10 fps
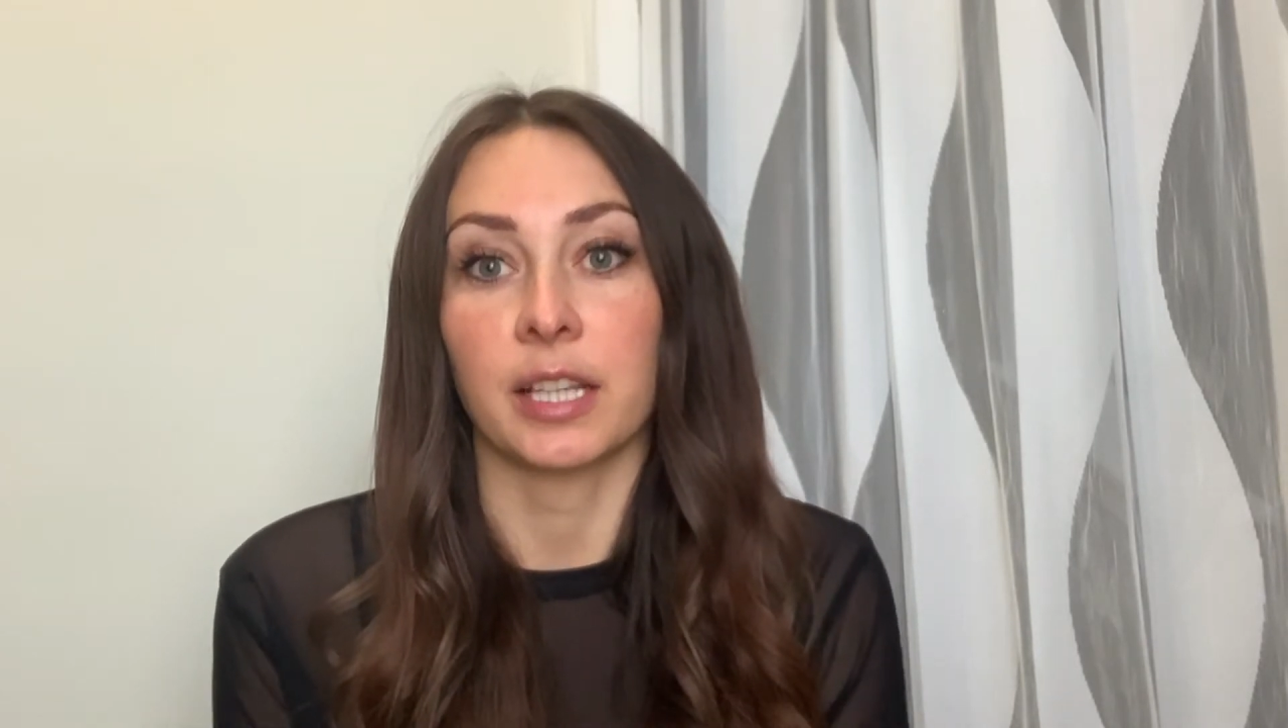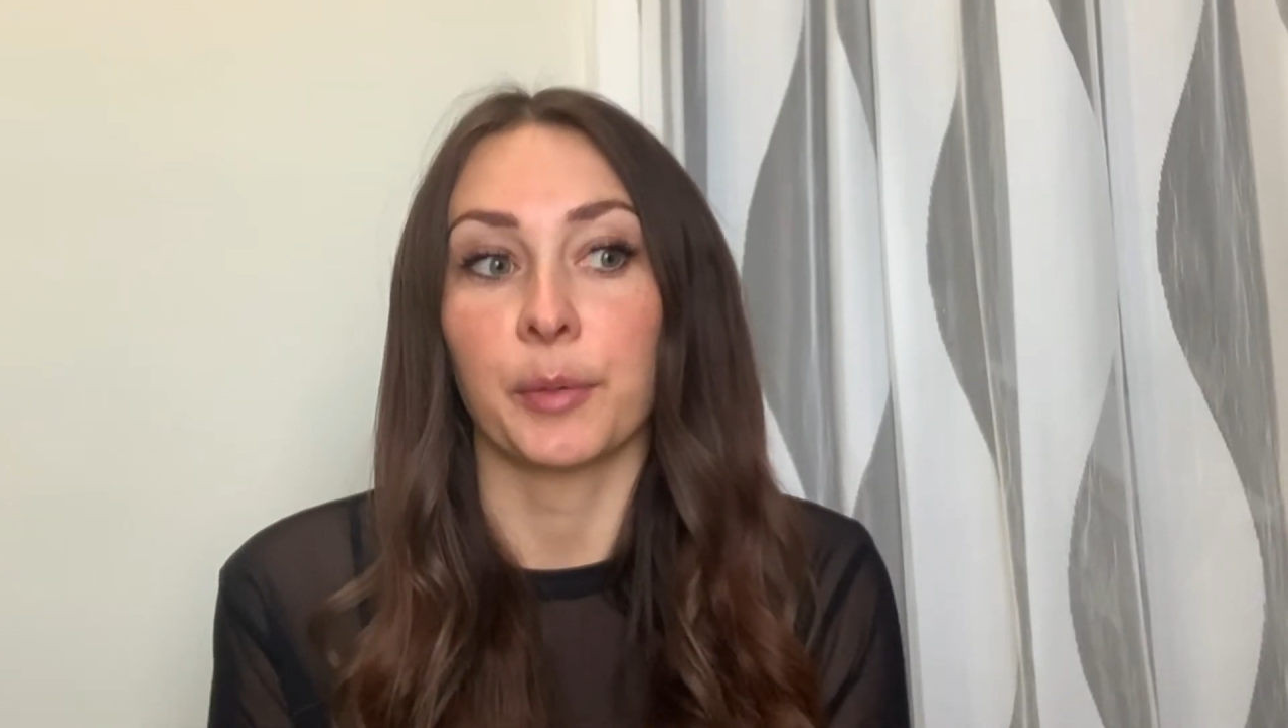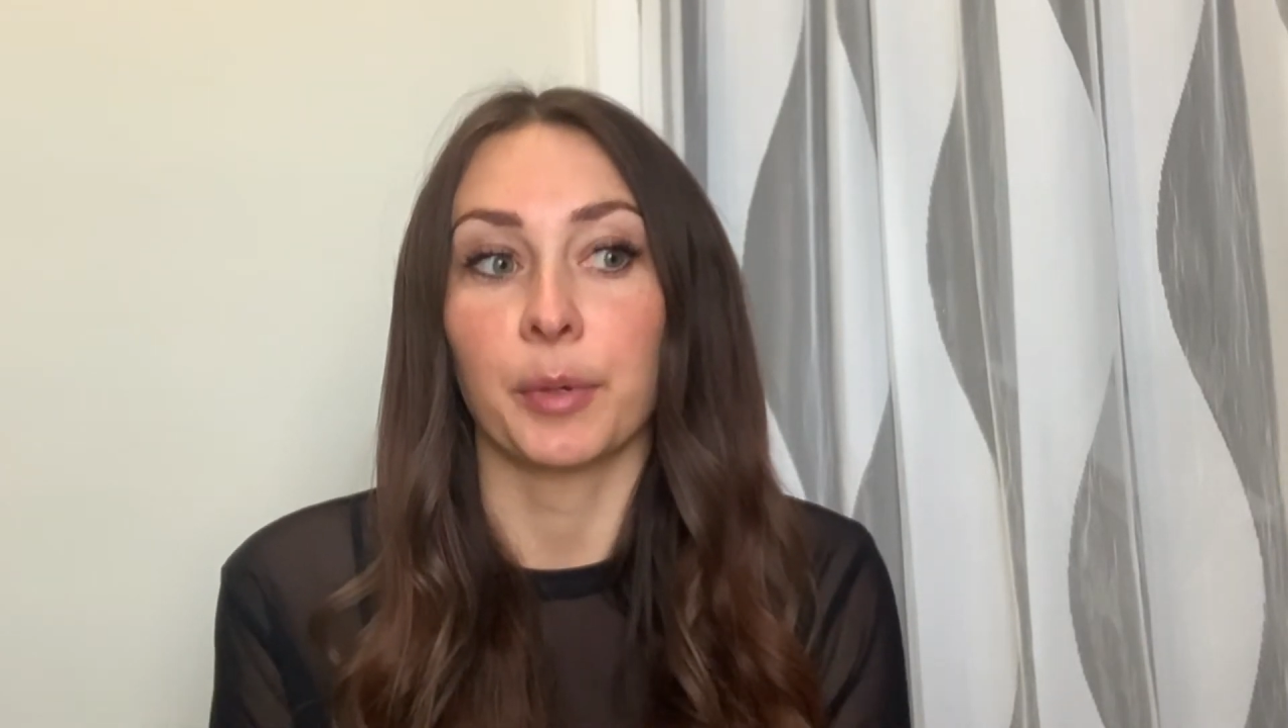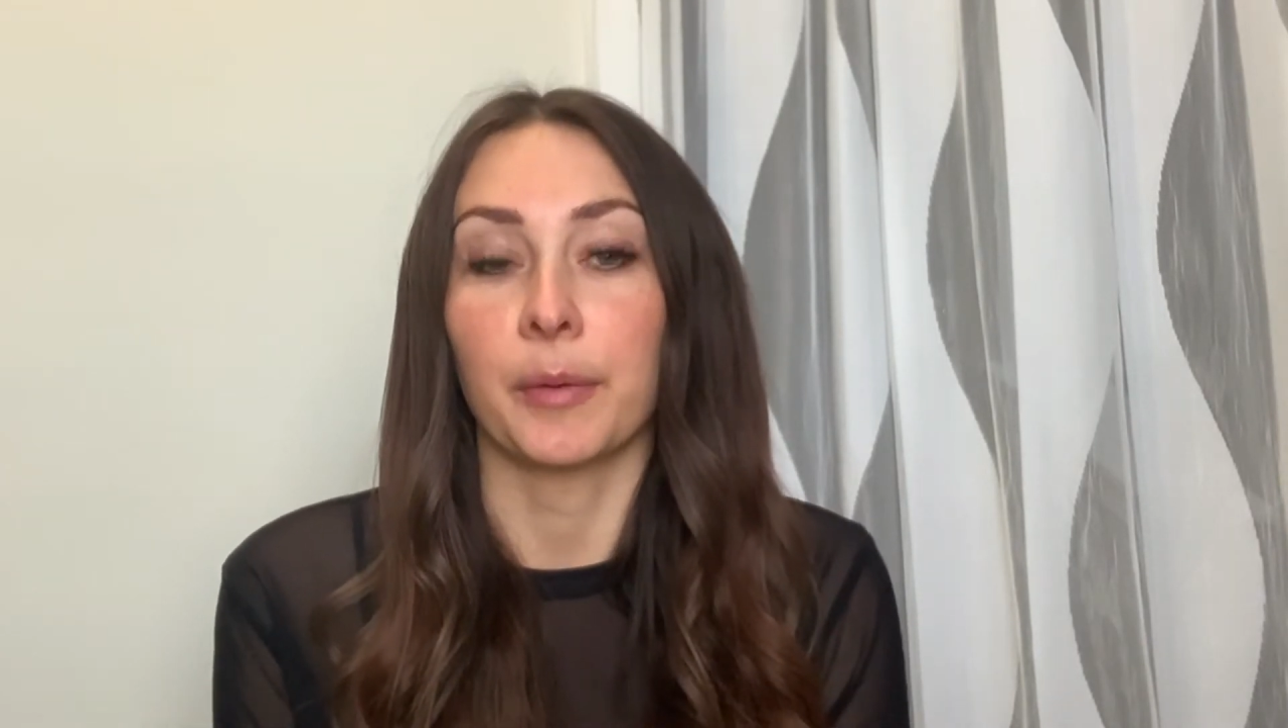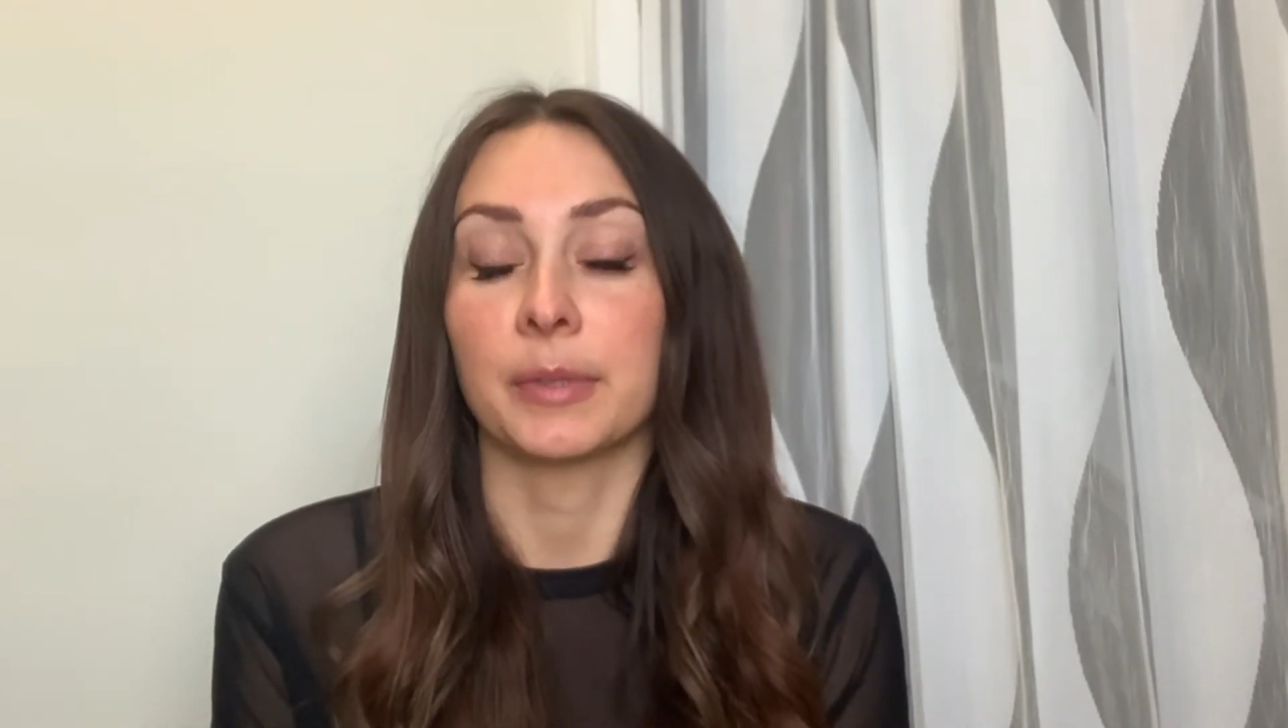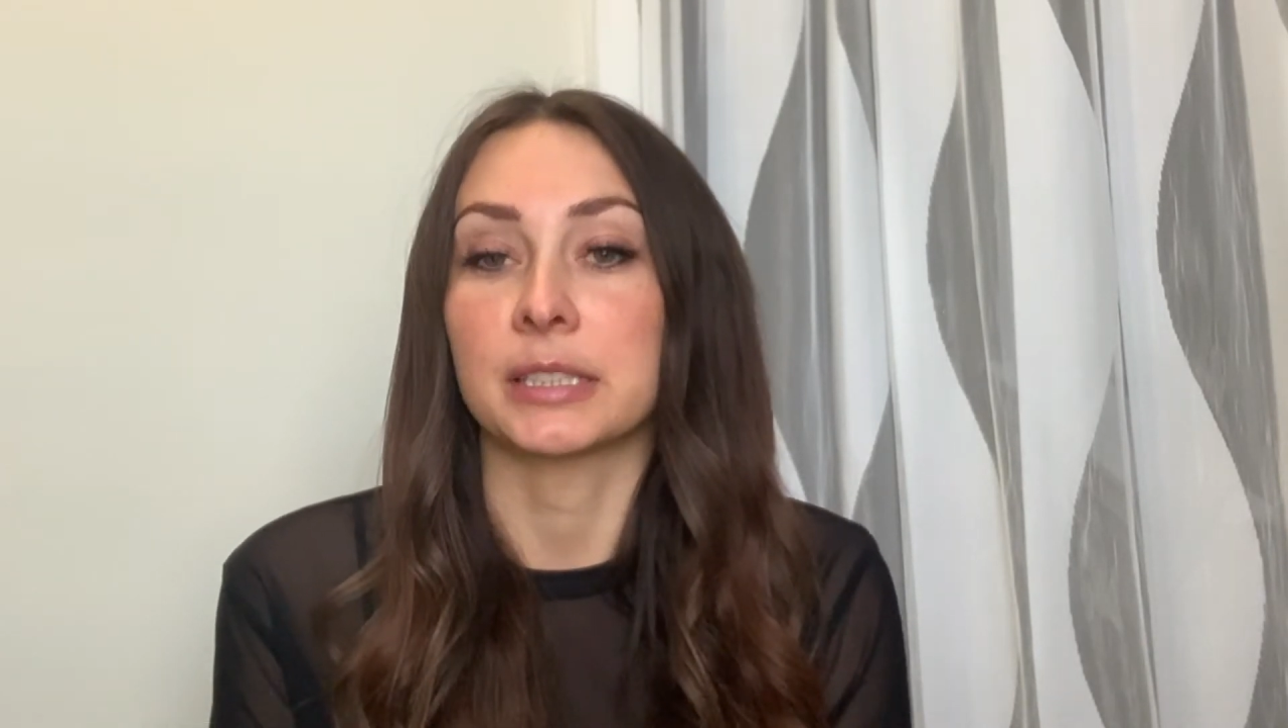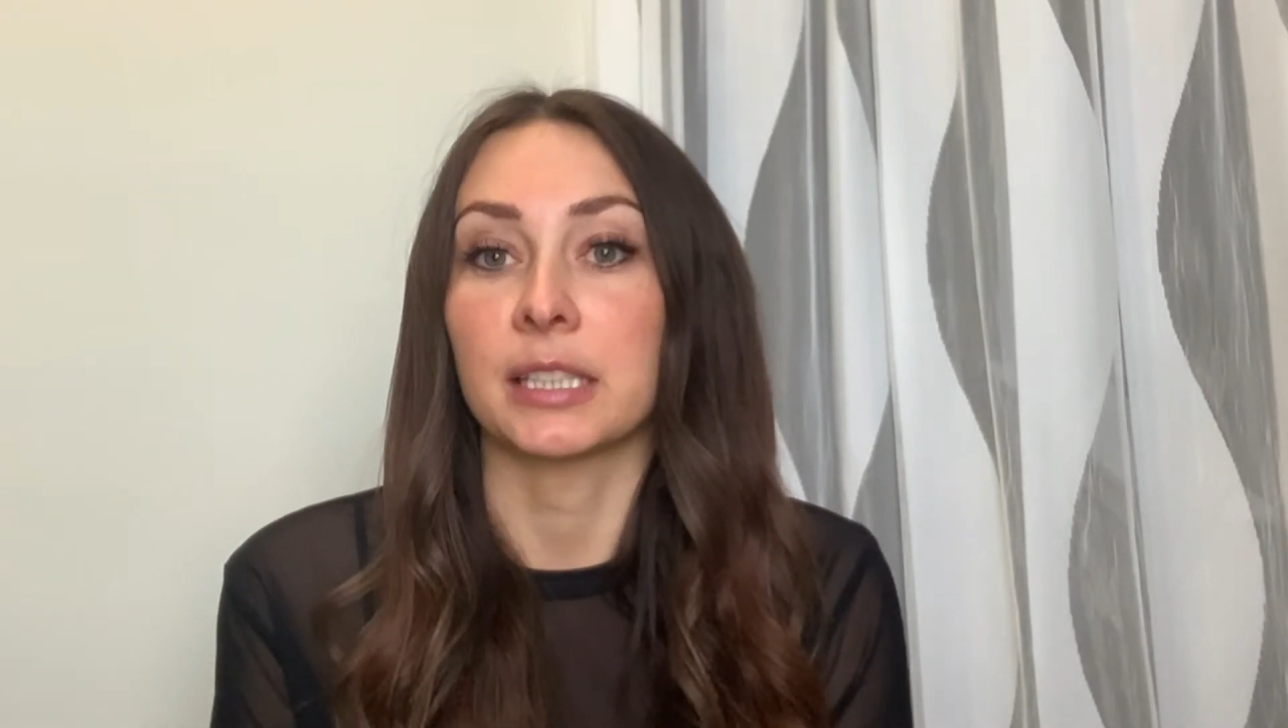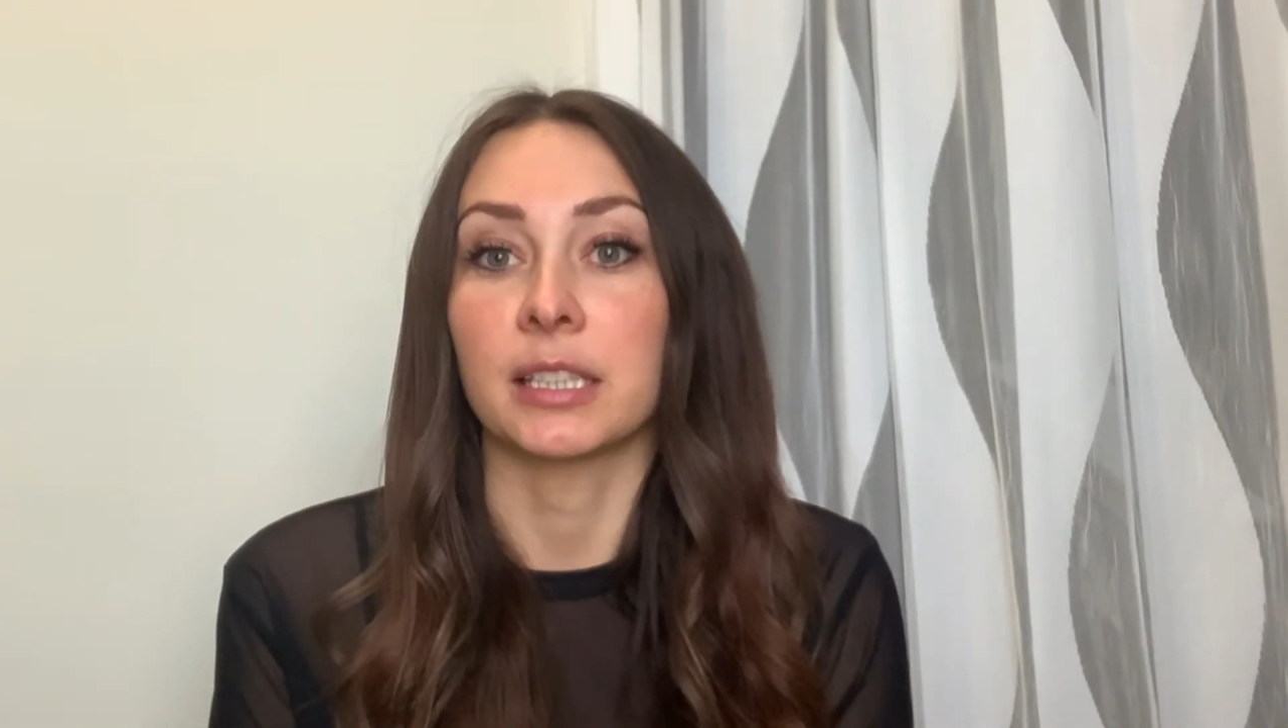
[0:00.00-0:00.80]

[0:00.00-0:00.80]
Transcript: I promise in